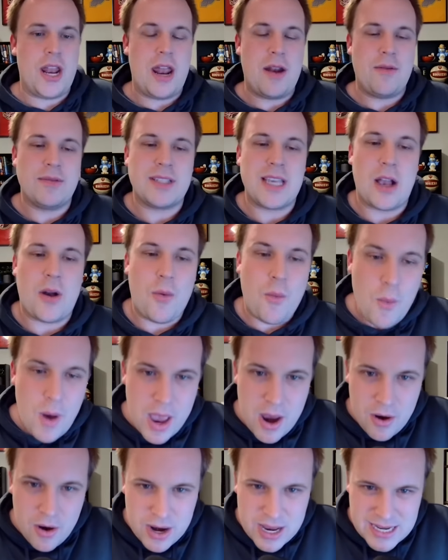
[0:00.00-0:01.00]
and was like,
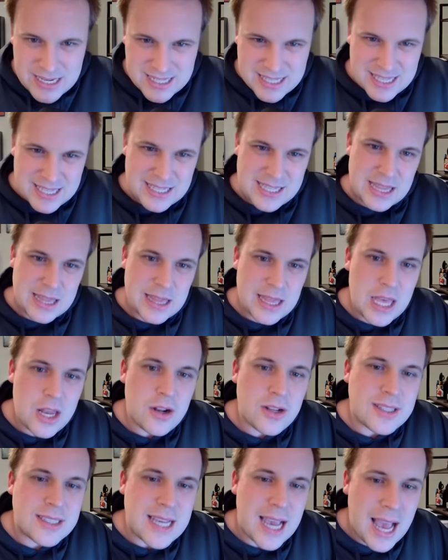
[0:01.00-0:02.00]
where is this
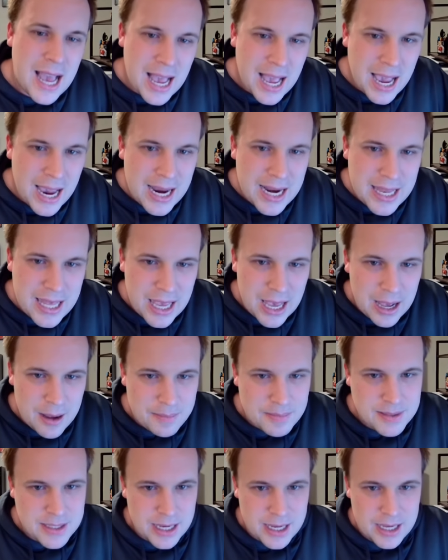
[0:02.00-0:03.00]
little tiny
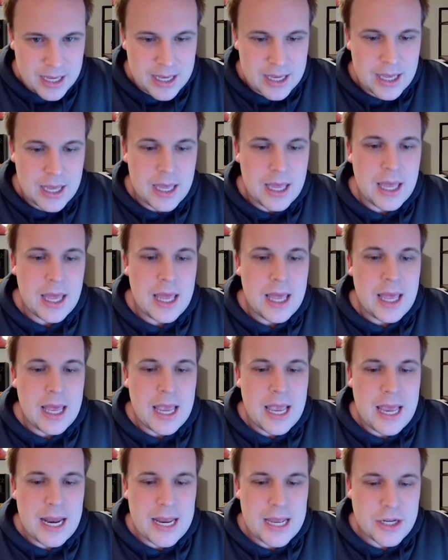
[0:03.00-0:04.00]
uptick
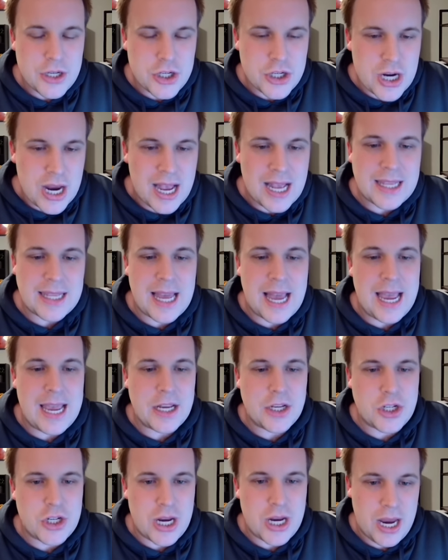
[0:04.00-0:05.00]
in his shot diet
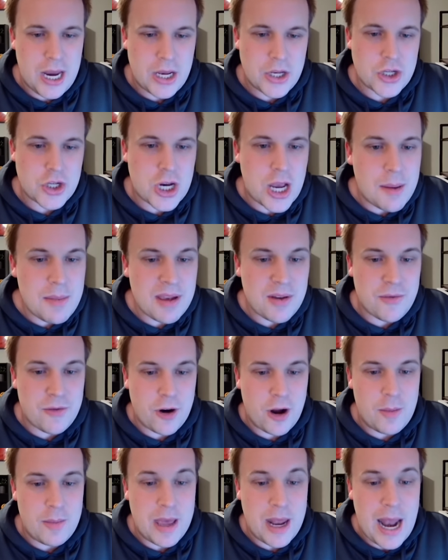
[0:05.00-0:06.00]
change coming
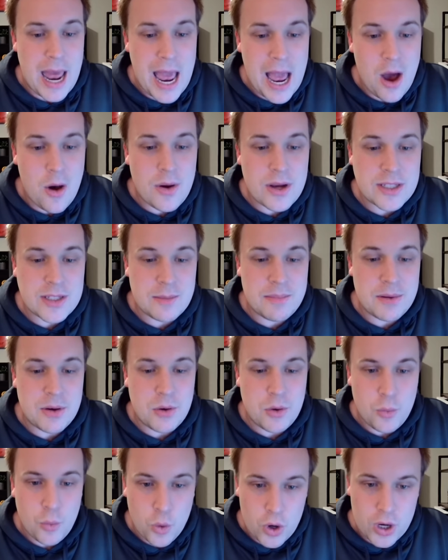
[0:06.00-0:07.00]
from, and how has it
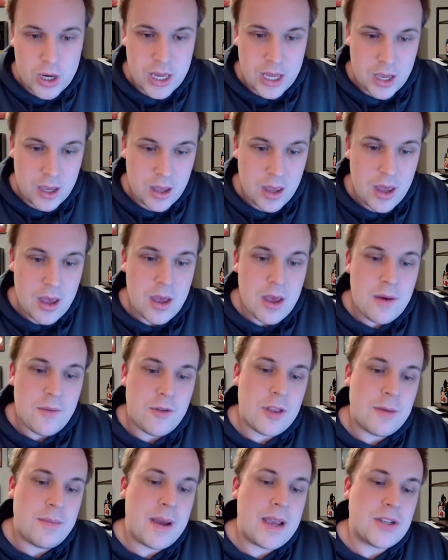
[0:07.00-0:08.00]
been working for
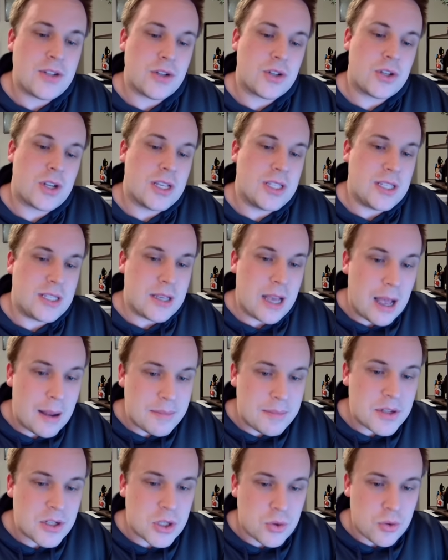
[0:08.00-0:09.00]
the Pacers? Because he's upped
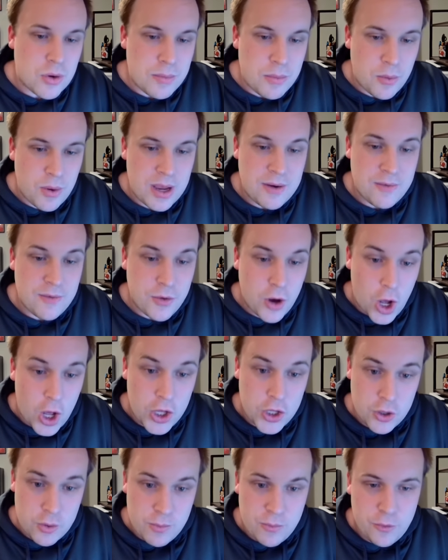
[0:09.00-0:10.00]
his three-point
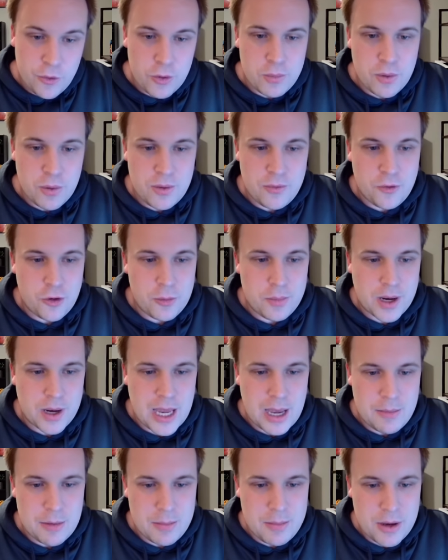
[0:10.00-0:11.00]
volume. 4.4 per
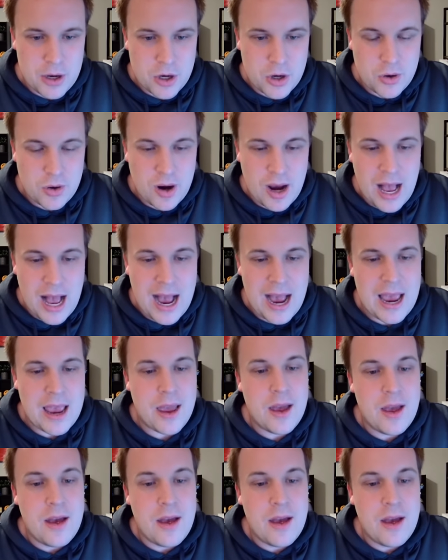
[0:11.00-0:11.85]
game would be a career high